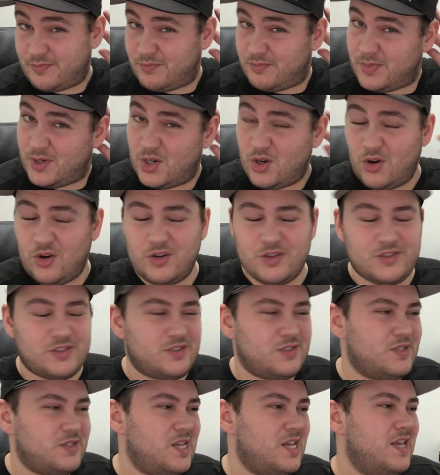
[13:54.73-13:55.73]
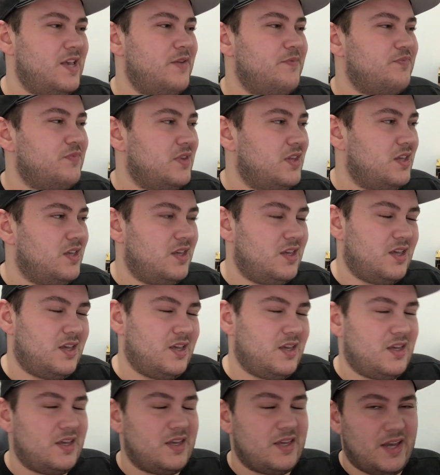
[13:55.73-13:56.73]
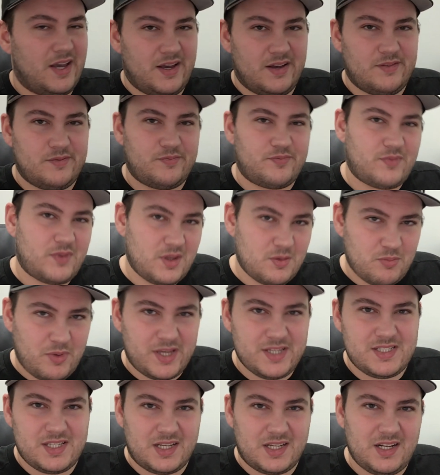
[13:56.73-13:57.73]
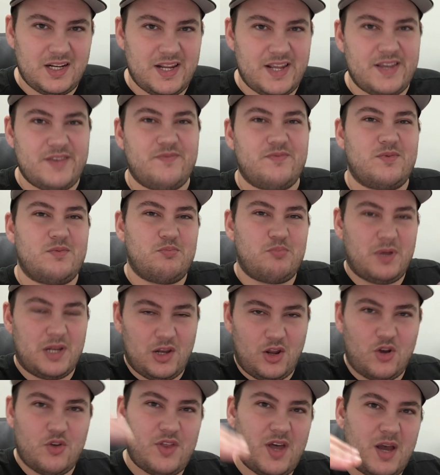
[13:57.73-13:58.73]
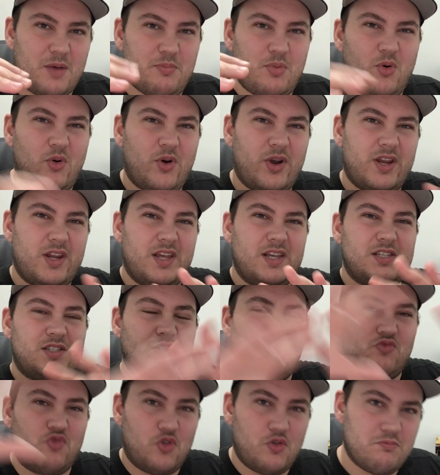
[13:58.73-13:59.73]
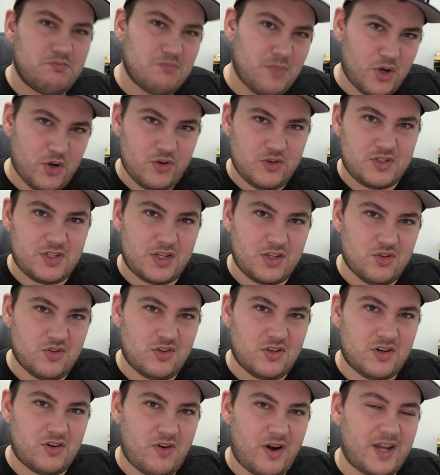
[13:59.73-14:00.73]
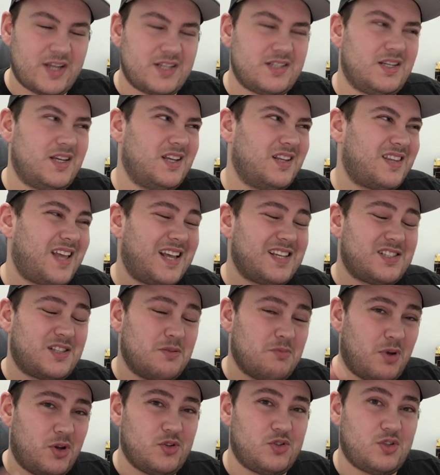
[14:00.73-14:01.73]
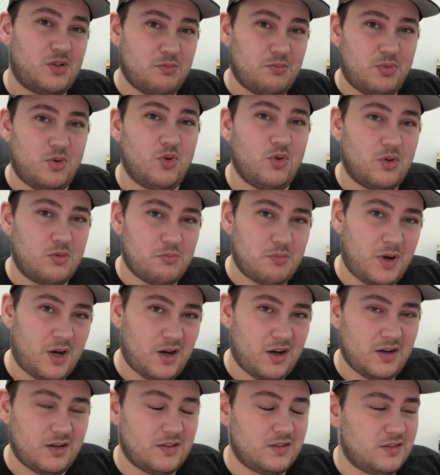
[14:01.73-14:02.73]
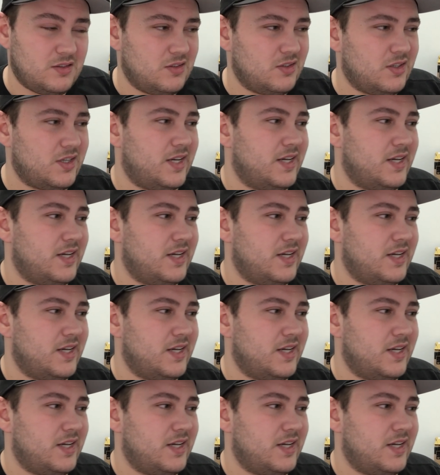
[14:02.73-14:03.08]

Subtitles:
Because, yeah, basically below that point, it's the room modes that you're correcting. That's the most important part. Okay,